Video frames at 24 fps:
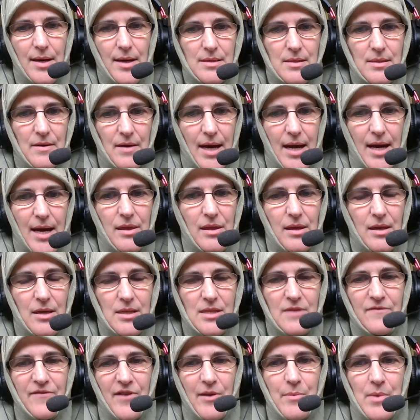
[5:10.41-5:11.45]
as an
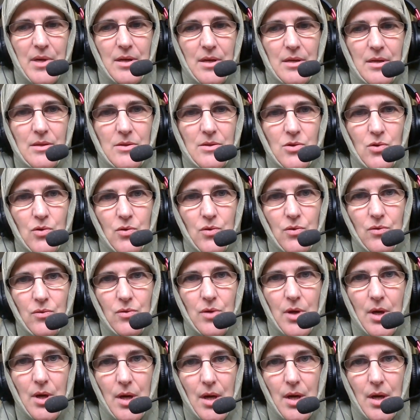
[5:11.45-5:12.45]
atheist feminist who